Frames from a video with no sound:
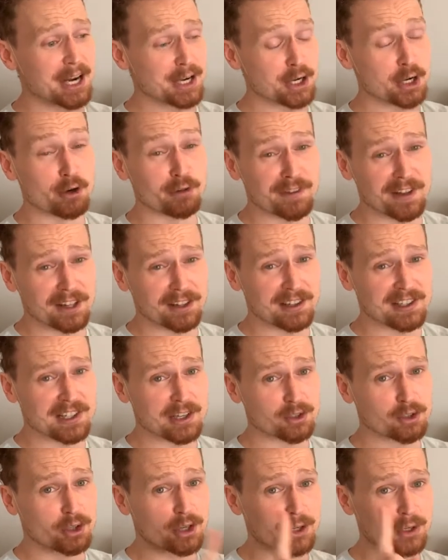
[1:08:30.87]
New villain is
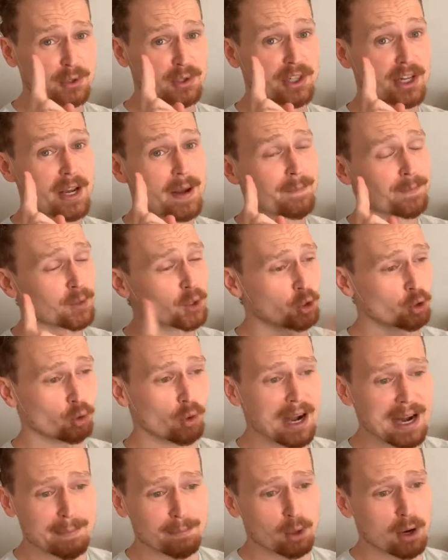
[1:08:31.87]
introduced.
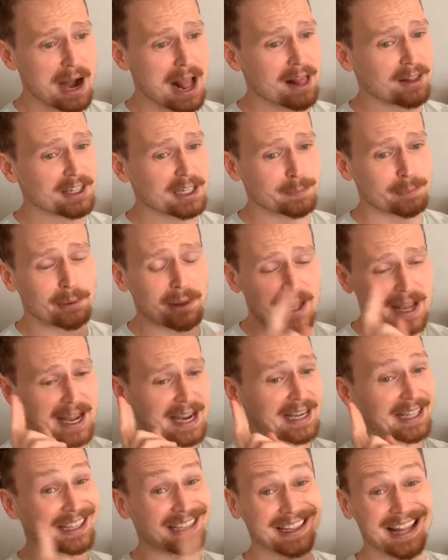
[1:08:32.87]
Great morality
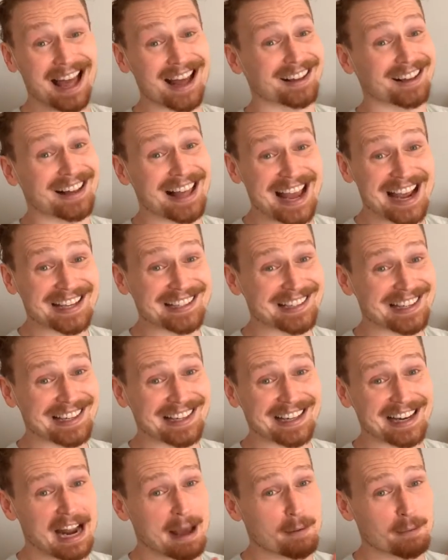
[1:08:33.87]
play. Lana Lang's in
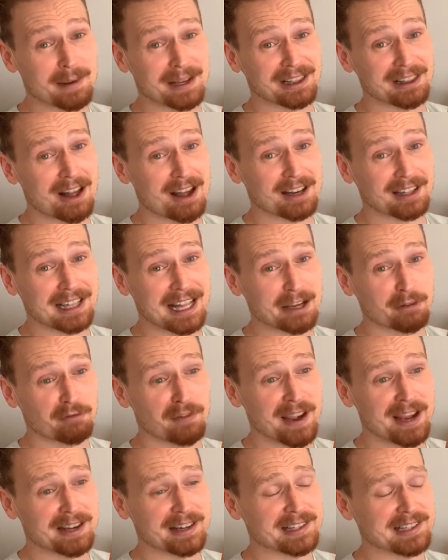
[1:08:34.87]
it. I'm a big Lana Lang
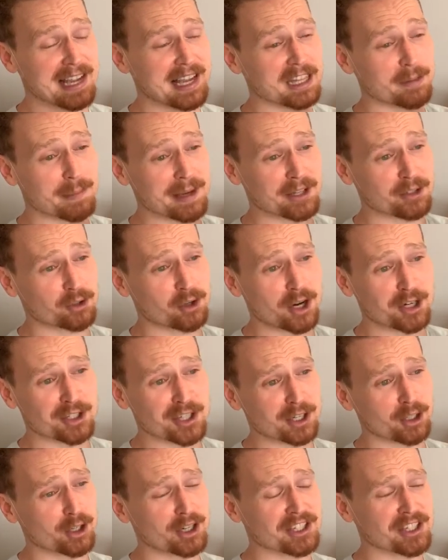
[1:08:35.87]
fan because I had the biggest crush
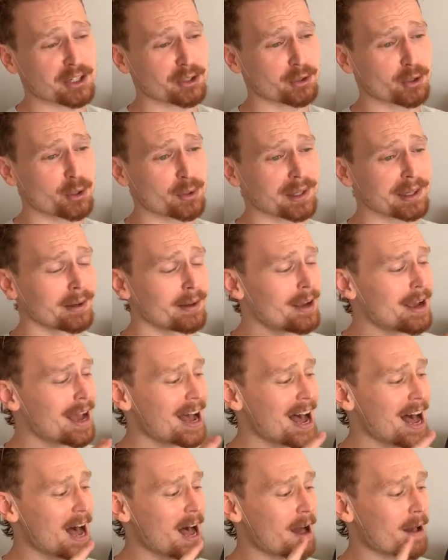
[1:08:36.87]
on Kristen Kreuk.
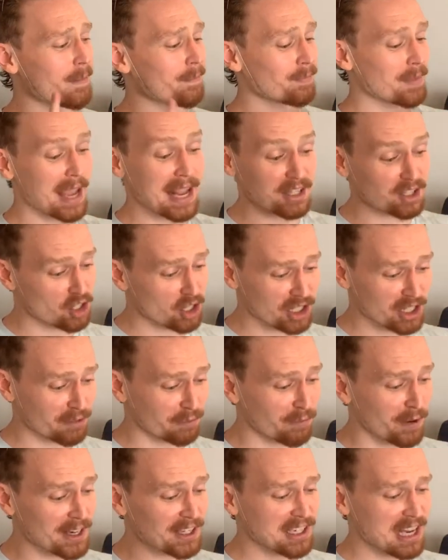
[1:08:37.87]
It's just a
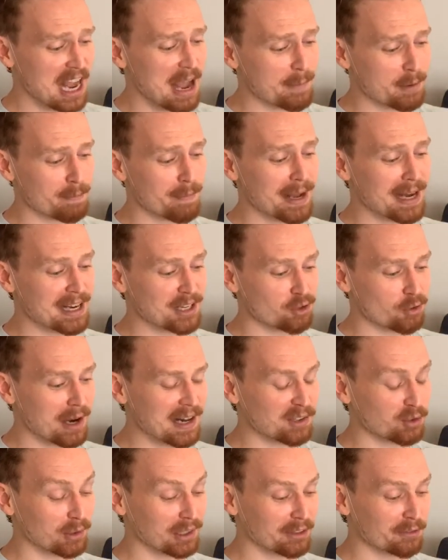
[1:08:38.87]
fun time, and Bendis
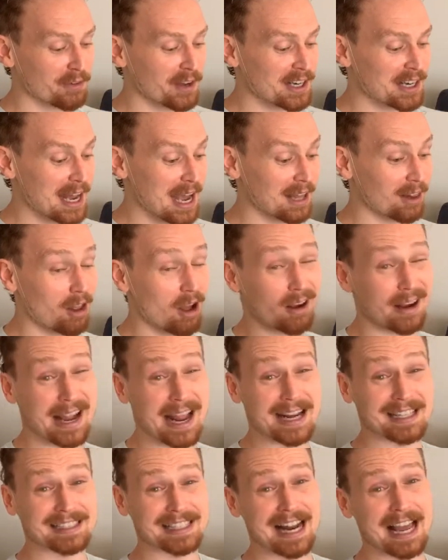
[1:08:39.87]
writes really fun dialogue,
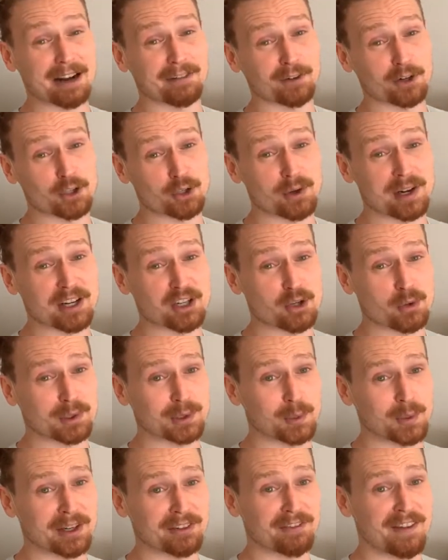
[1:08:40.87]
and it's an anniversary issue at
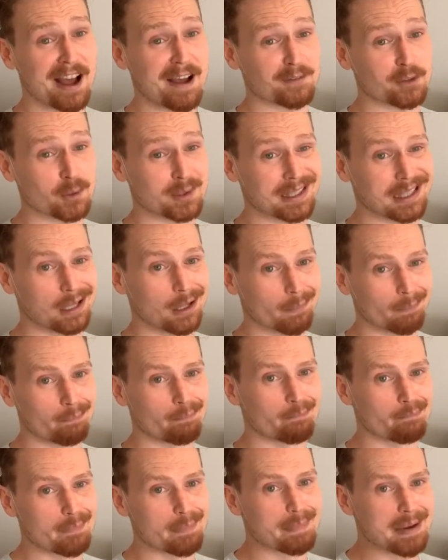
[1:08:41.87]
25, so it's a
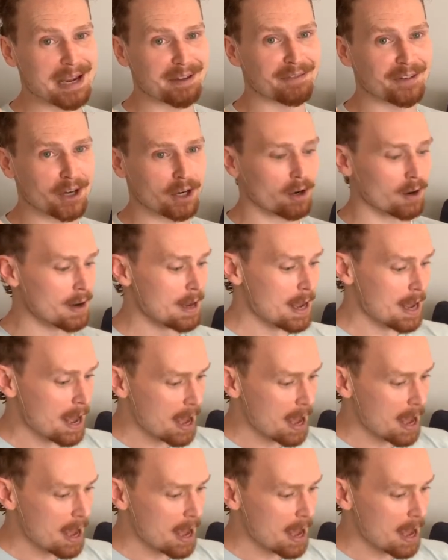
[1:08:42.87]
little beefier.